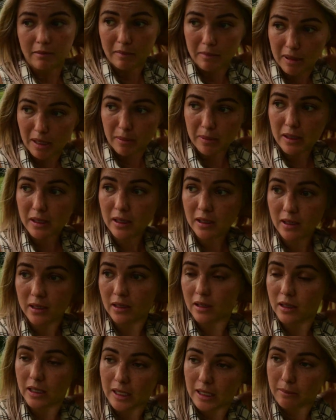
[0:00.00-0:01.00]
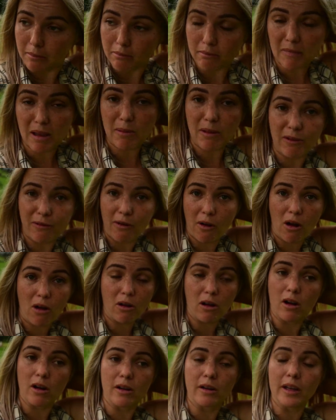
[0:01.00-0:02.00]
maybe maybe fall
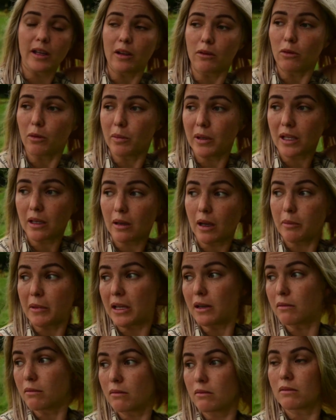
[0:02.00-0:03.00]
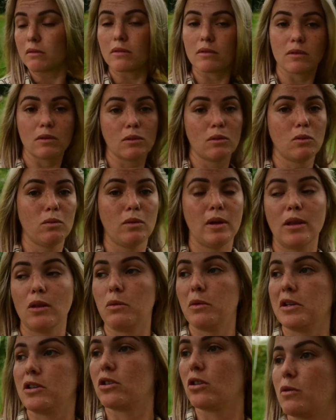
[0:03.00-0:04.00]
gardening will be, I mean, in the
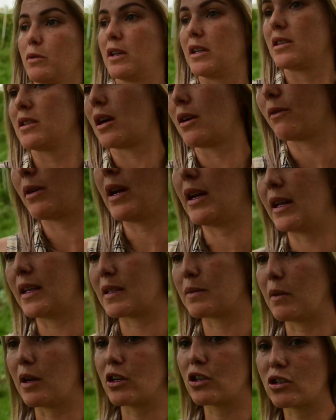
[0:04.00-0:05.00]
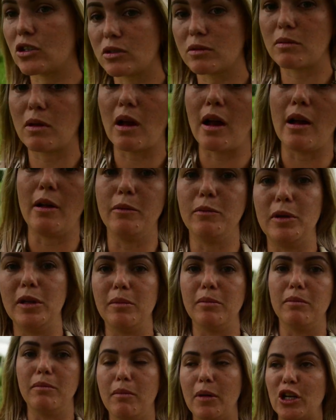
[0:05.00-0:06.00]
winter when it's not raining as much, I'll be
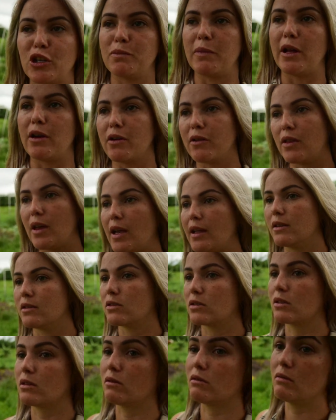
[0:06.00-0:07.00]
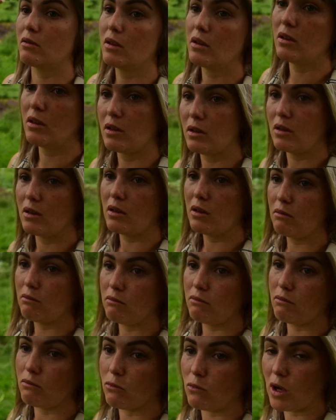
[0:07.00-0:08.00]
much better then, so
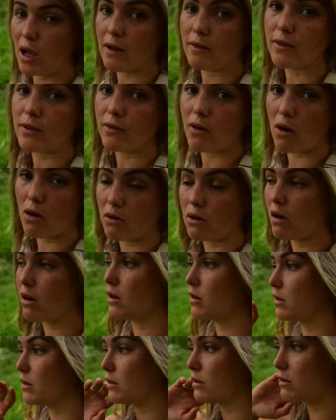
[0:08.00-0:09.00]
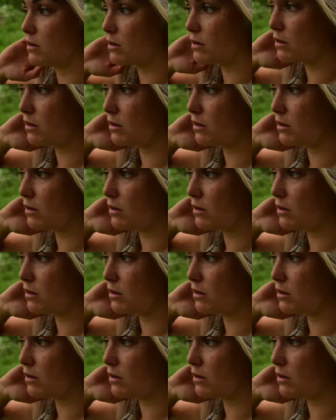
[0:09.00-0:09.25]
we'll have a fall garden,